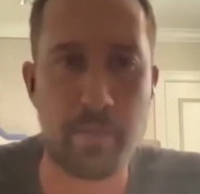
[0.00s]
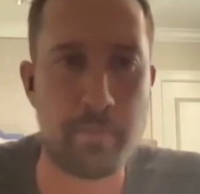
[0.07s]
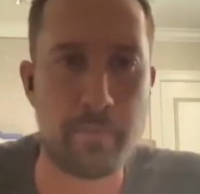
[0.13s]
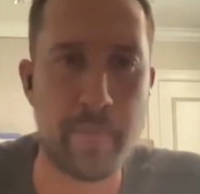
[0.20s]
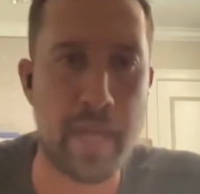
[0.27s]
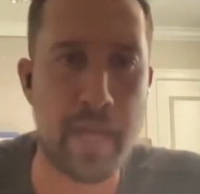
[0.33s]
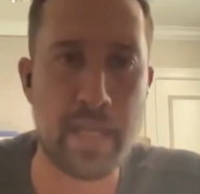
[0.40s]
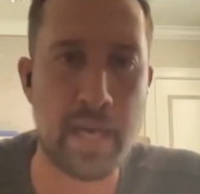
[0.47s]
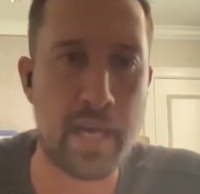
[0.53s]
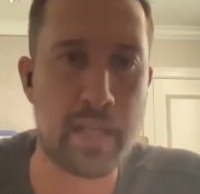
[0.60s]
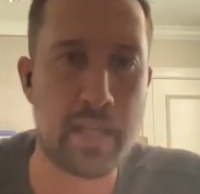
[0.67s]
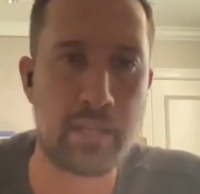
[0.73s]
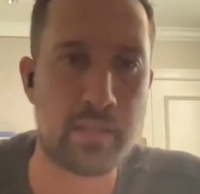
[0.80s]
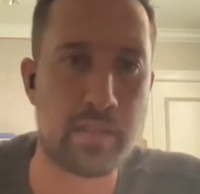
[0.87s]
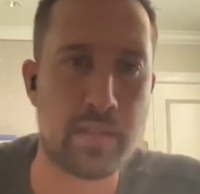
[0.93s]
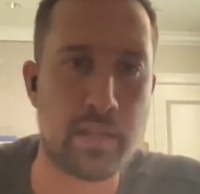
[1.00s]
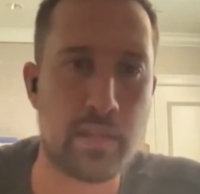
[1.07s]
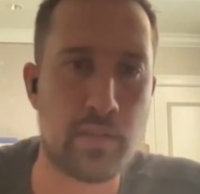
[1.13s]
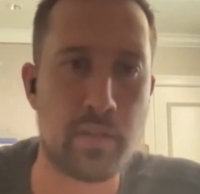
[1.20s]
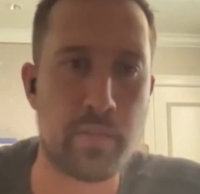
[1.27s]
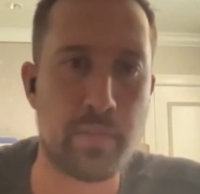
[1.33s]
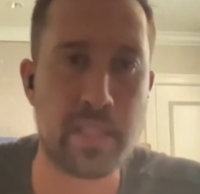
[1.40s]
may not
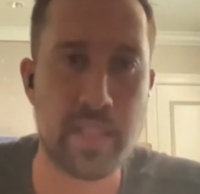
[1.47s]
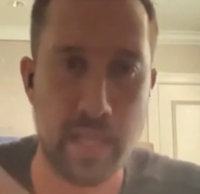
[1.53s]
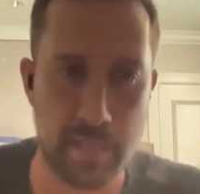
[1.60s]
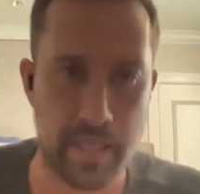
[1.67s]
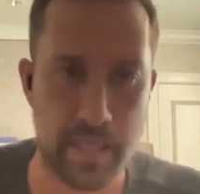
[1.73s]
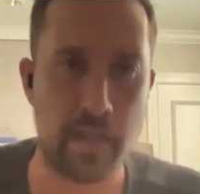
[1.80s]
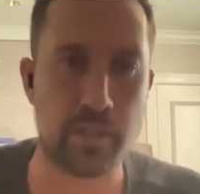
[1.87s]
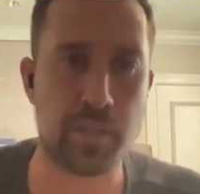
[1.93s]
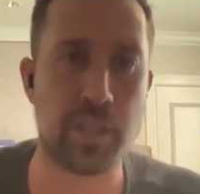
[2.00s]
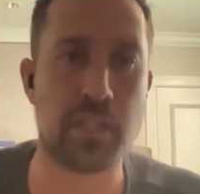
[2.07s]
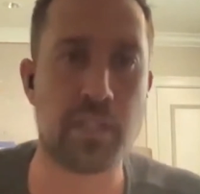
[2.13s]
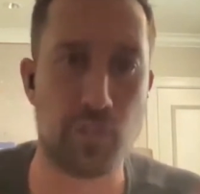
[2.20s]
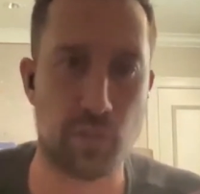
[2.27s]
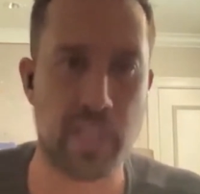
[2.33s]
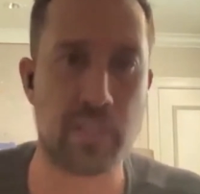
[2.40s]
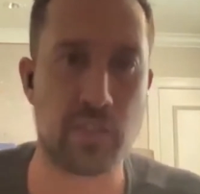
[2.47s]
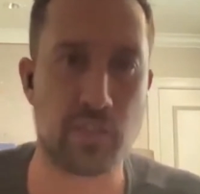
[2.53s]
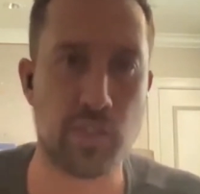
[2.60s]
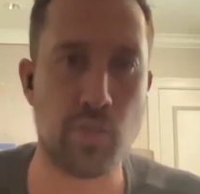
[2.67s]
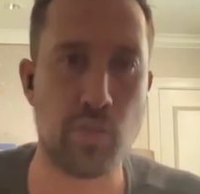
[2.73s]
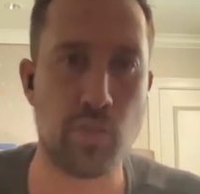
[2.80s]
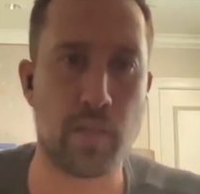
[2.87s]
necessarily be technology to the
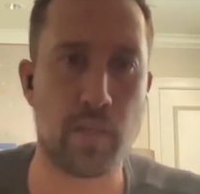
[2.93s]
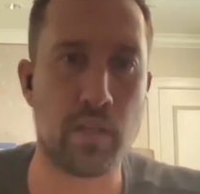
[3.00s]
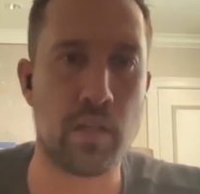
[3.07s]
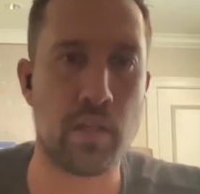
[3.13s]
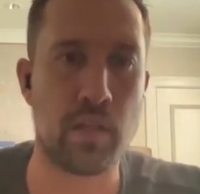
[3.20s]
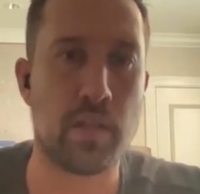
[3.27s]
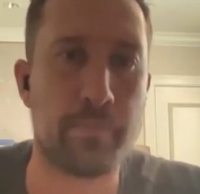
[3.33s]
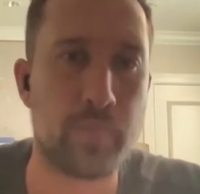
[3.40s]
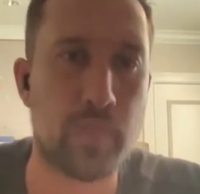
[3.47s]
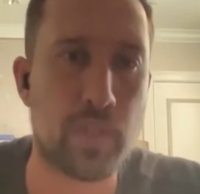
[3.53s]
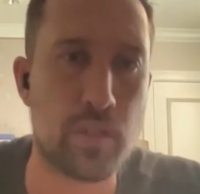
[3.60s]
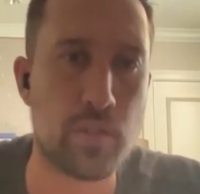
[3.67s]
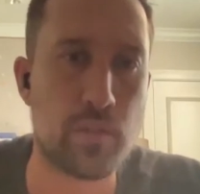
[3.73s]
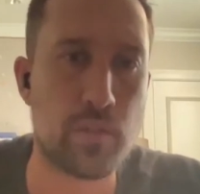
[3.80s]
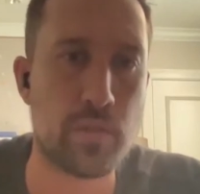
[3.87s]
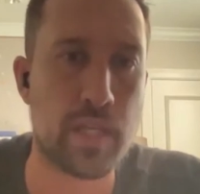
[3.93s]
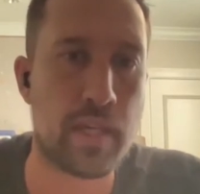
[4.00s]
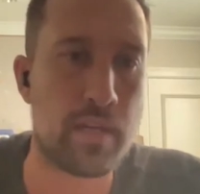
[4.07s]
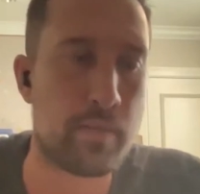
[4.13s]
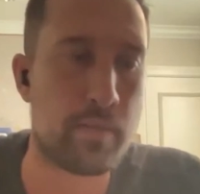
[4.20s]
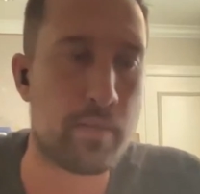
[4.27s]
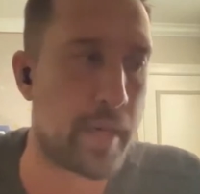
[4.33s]
consumer using
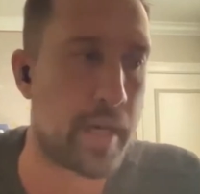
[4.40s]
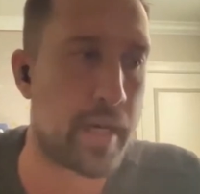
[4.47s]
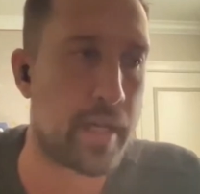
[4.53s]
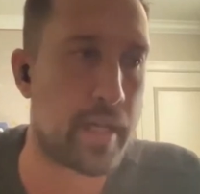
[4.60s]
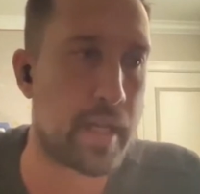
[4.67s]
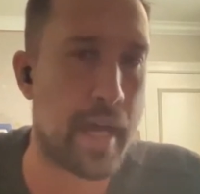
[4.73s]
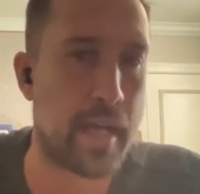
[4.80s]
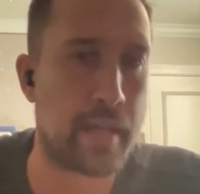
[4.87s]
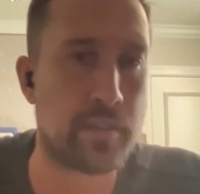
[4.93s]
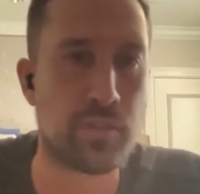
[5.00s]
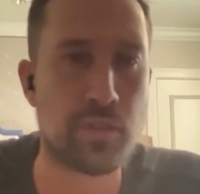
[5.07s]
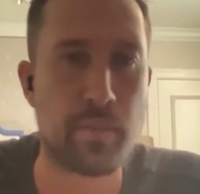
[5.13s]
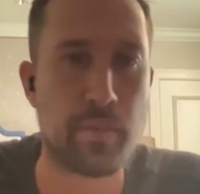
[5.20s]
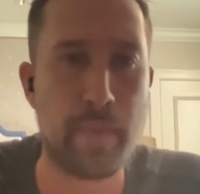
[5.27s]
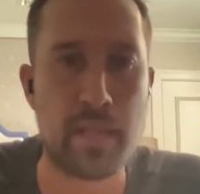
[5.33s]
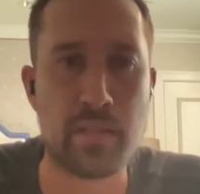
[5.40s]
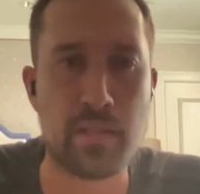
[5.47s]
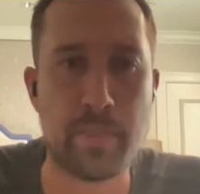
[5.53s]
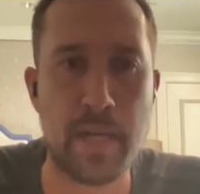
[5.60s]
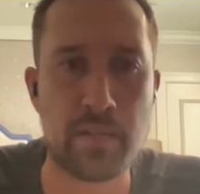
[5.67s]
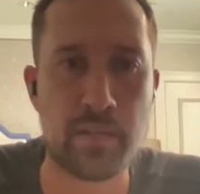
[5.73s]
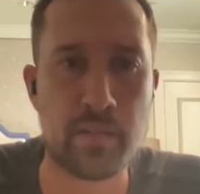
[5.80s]
it, but adds
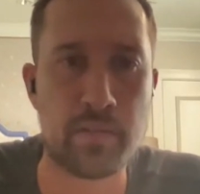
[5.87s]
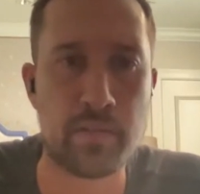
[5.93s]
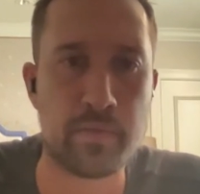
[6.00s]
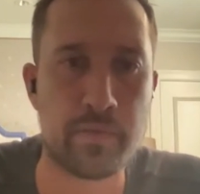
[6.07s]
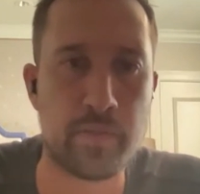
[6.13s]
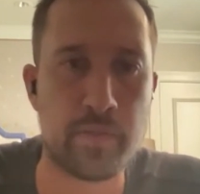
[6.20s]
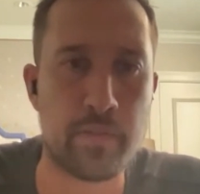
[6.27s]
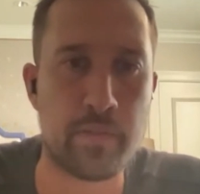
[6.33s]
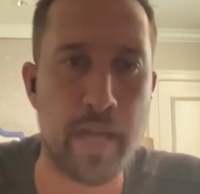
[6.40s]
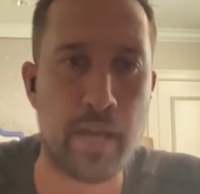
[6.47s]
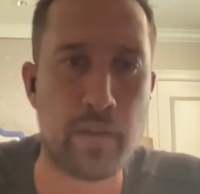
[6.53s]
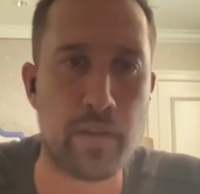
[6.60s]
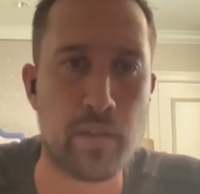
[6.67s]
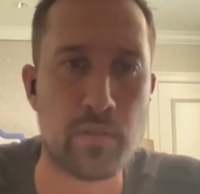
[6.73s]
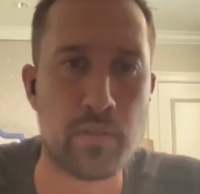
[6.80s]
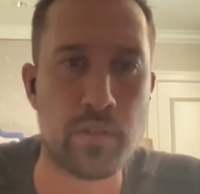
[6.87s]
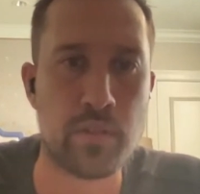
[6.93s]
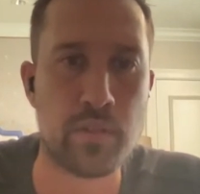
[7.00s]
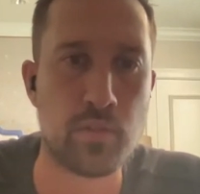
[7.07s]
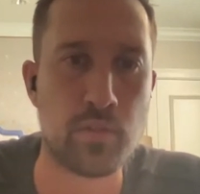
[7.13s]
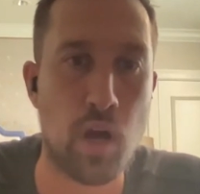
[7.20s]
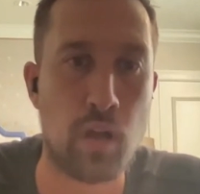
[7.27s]
tremendous amounts of value
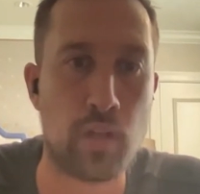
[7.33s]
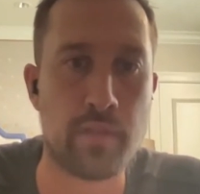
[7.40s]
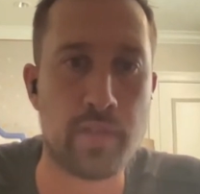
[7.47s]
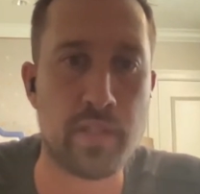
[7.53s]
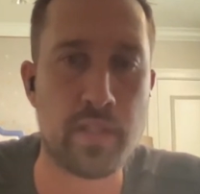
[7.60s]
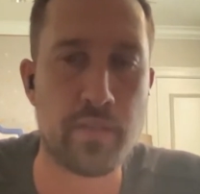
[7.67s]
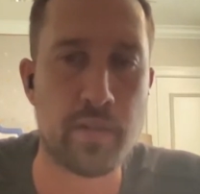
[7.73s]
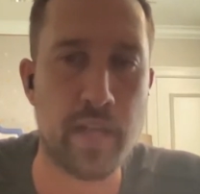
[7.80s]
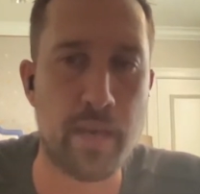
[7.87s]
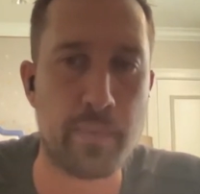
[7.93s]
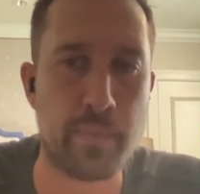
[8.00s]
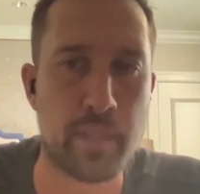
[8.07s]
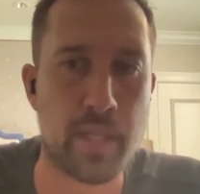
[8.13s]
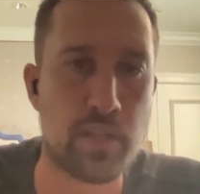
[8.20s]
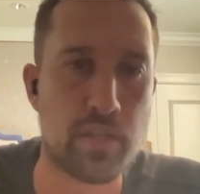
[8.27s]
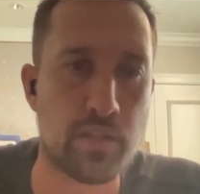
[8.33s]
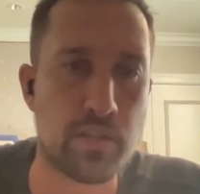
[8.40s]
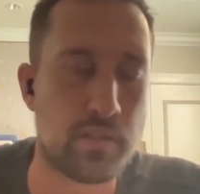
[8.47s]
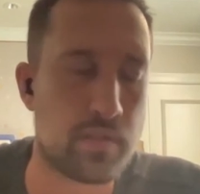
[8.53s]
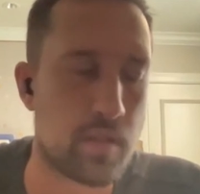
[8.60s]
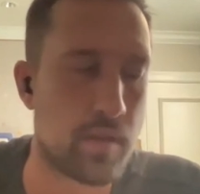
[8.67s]
to all of the different applications.